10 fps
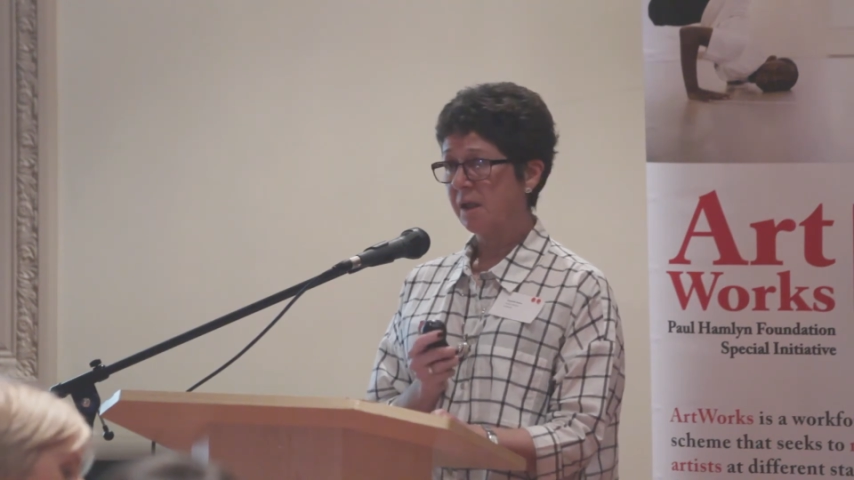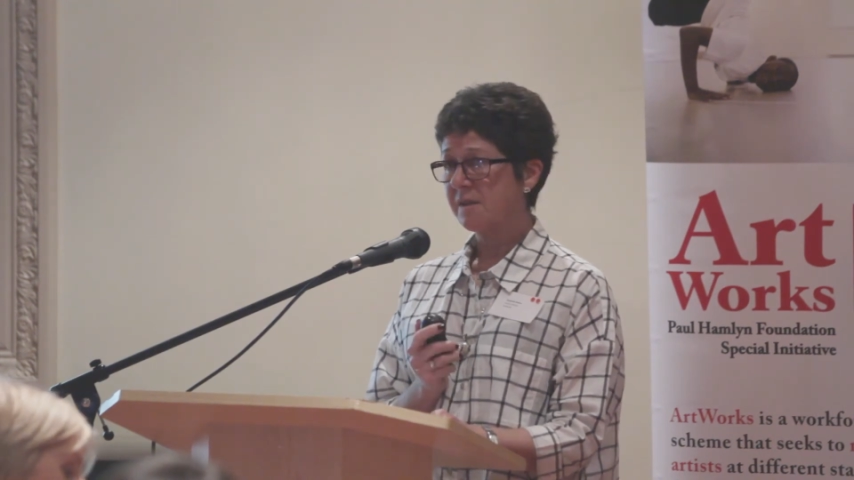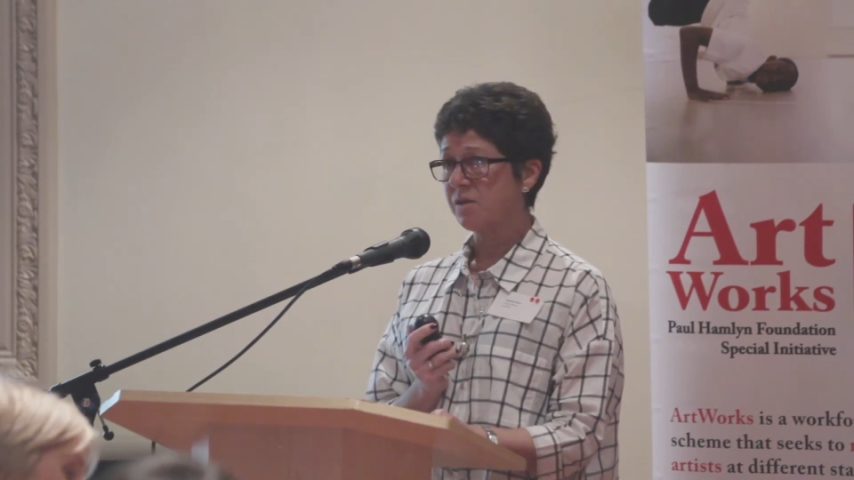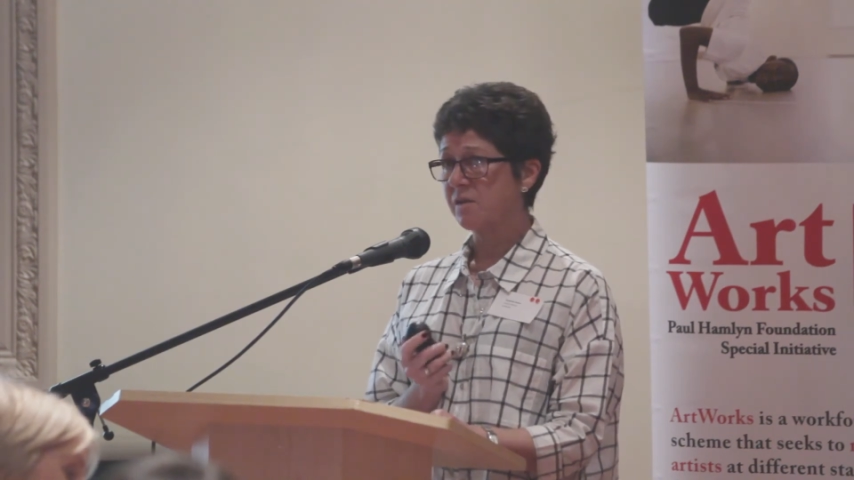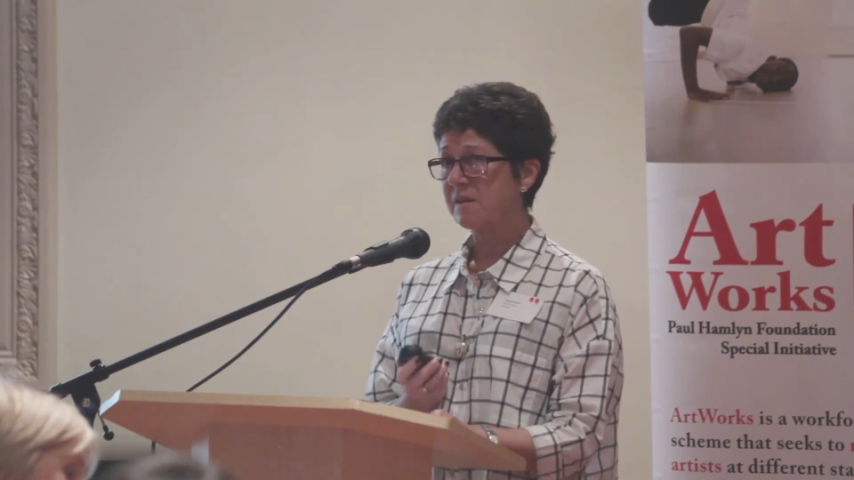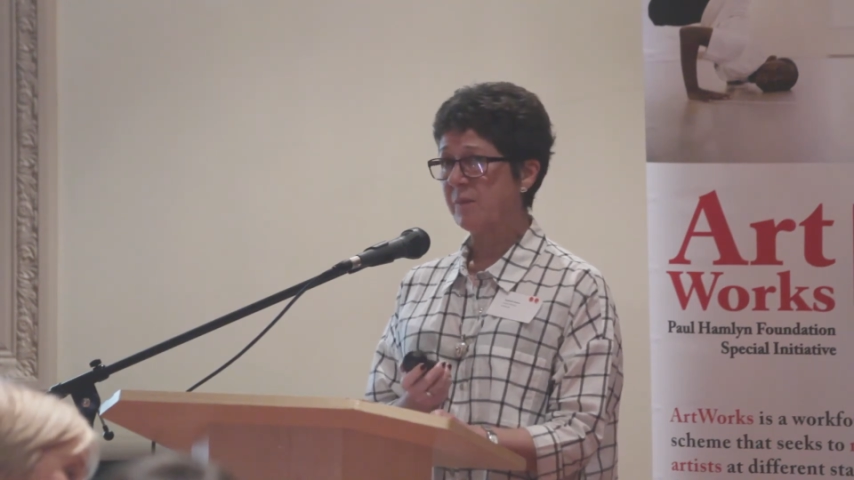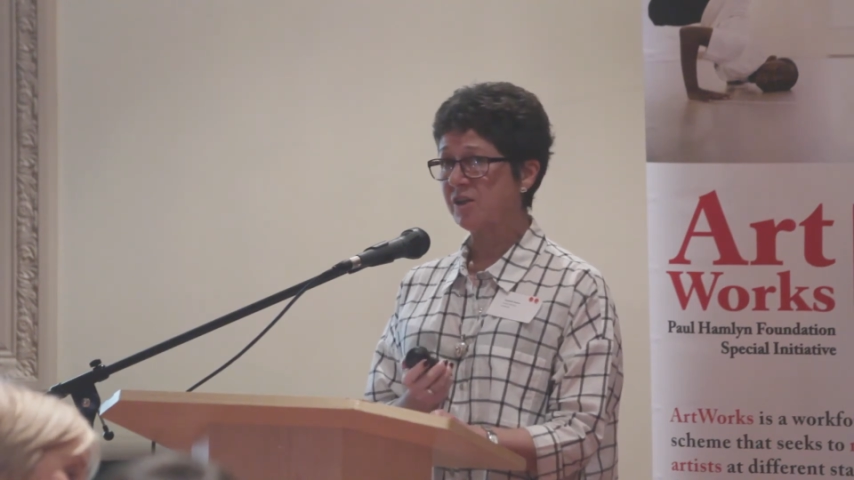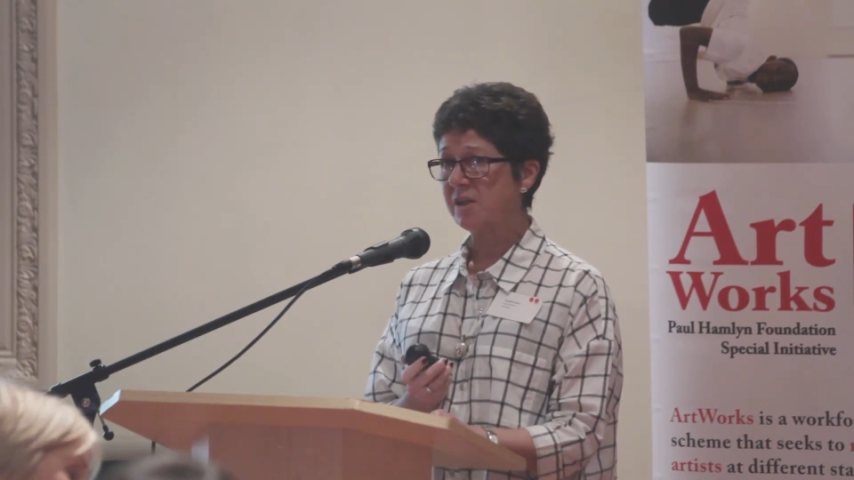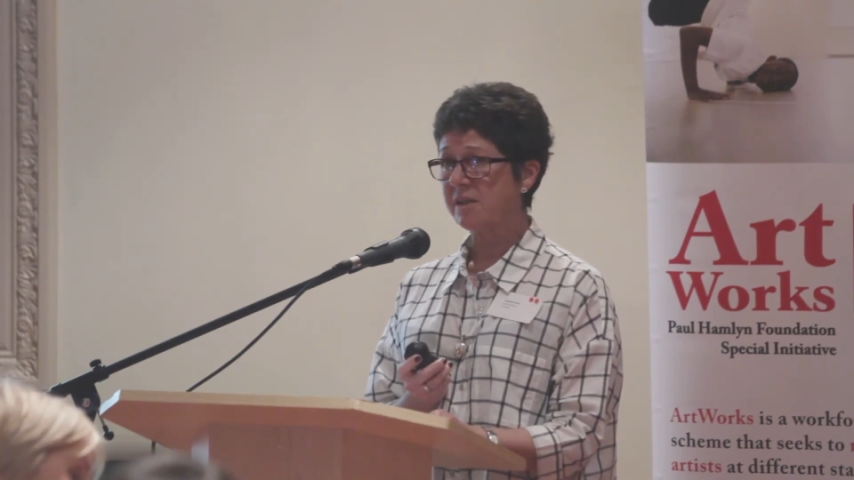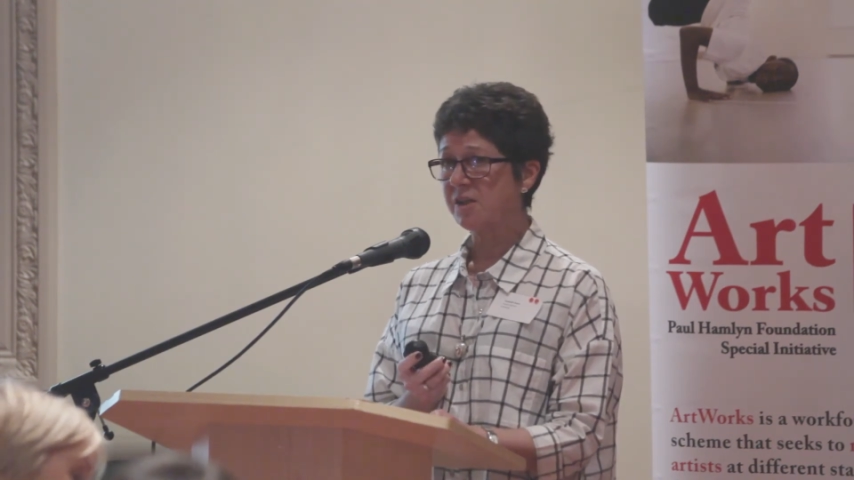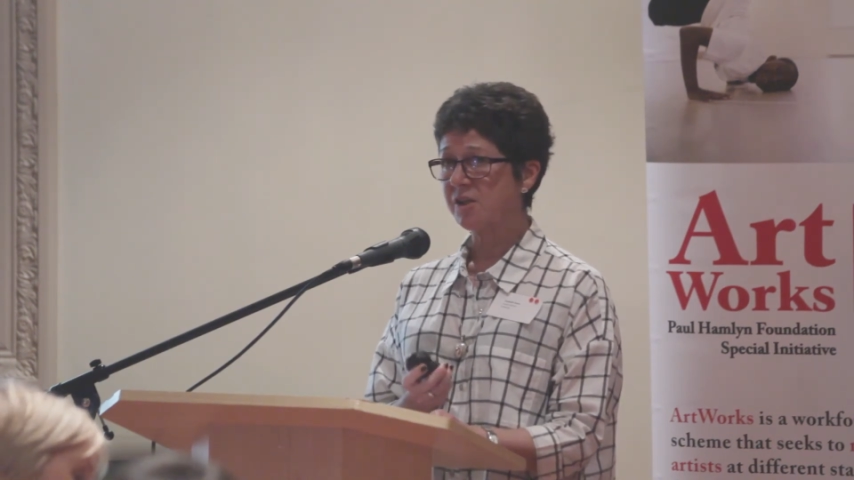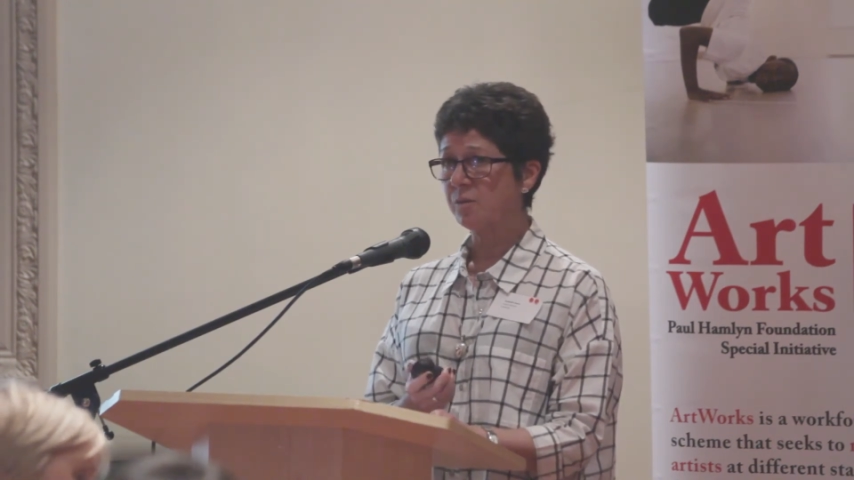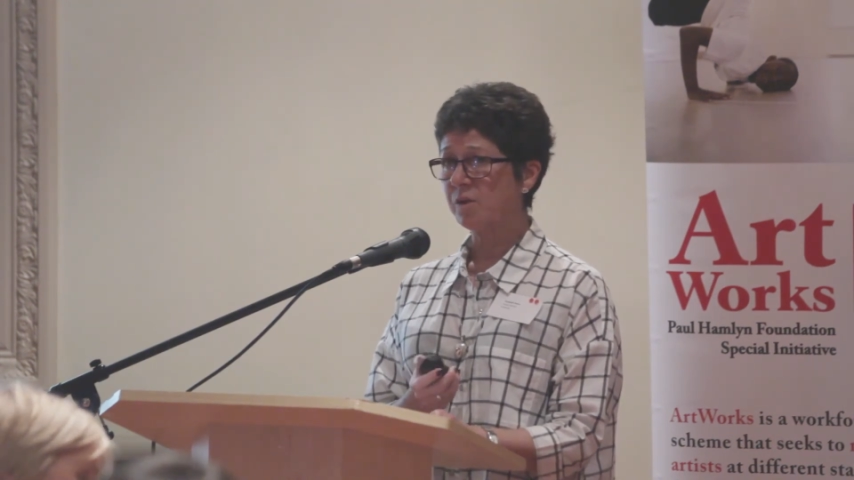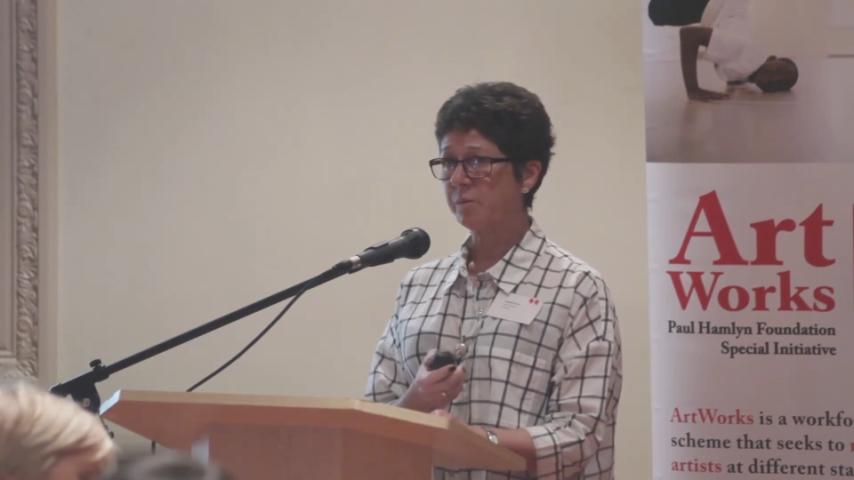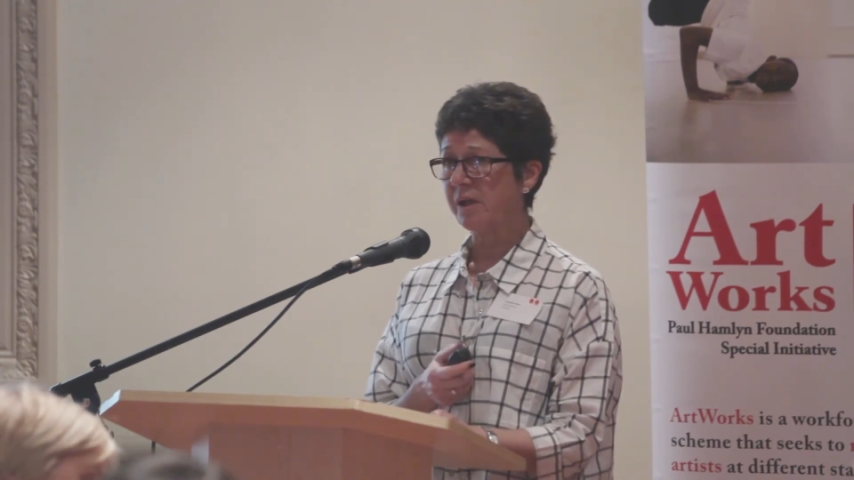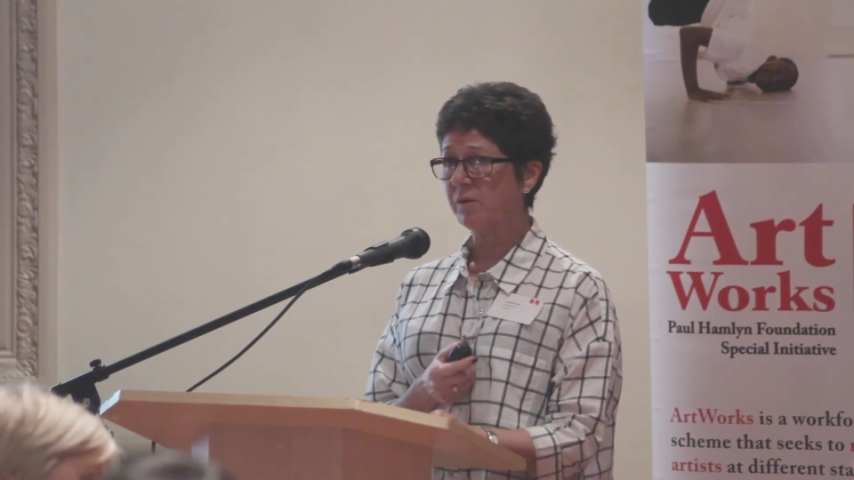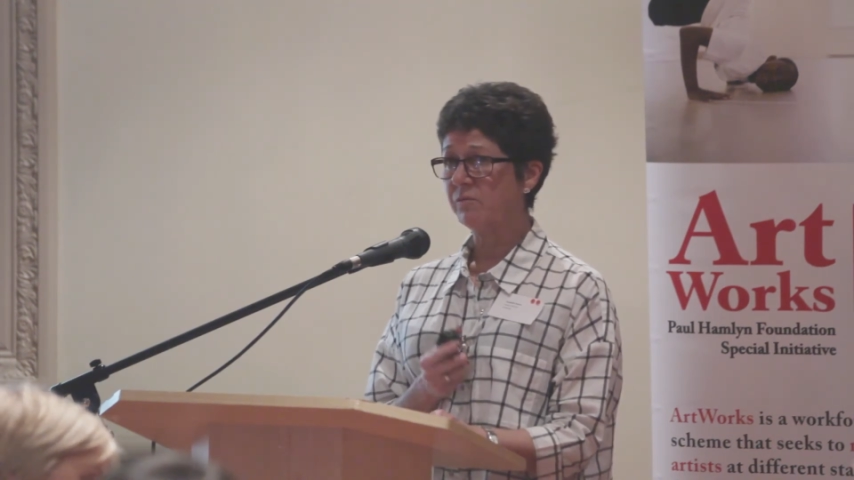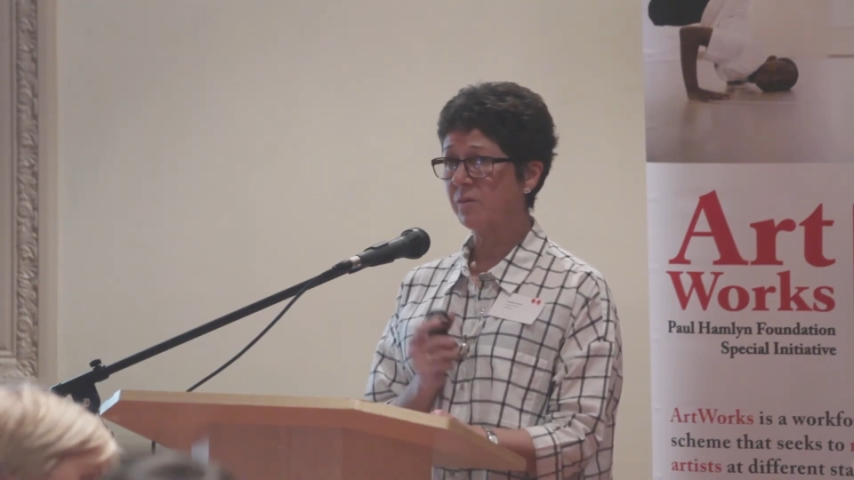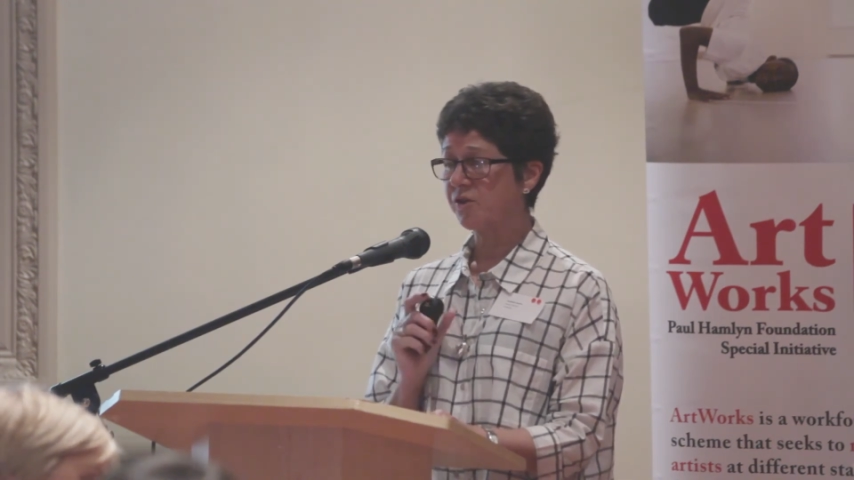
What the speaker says: So the special edition will be